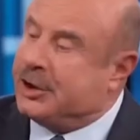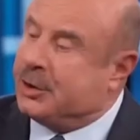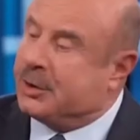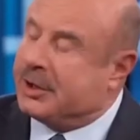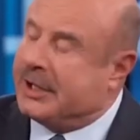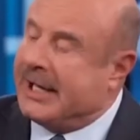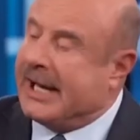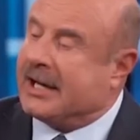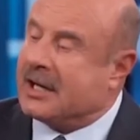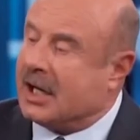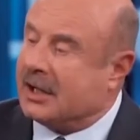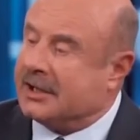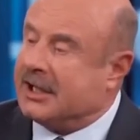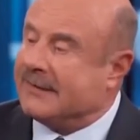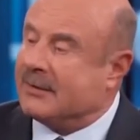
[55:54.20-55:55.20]
you
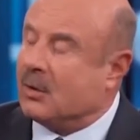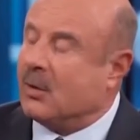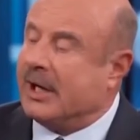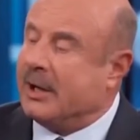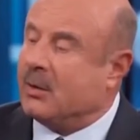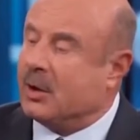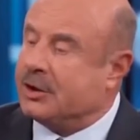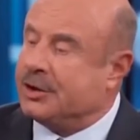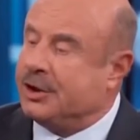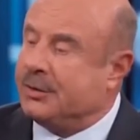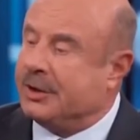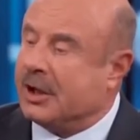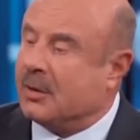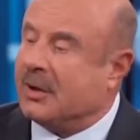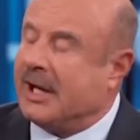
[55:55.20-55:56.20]
cannot give away what you
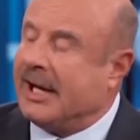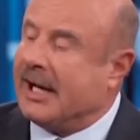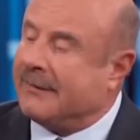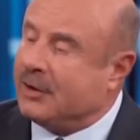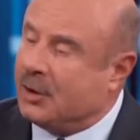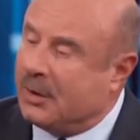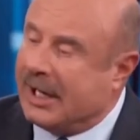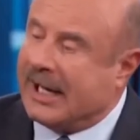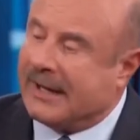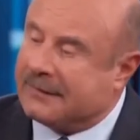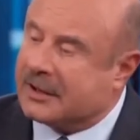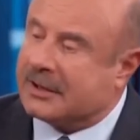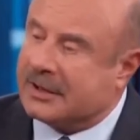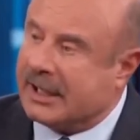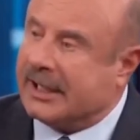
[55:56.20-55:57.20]
don't have. You have
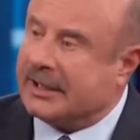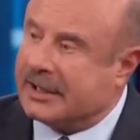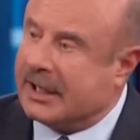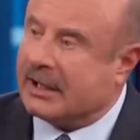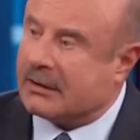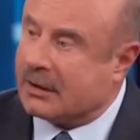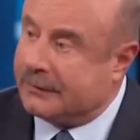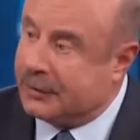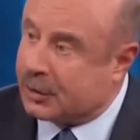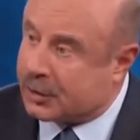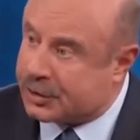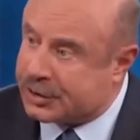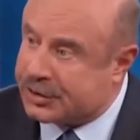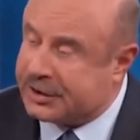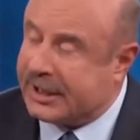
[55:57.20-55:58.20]
to take care of
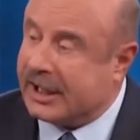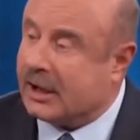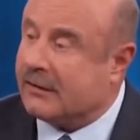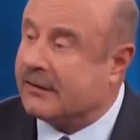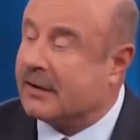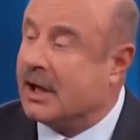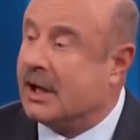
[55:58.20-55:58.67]
yourself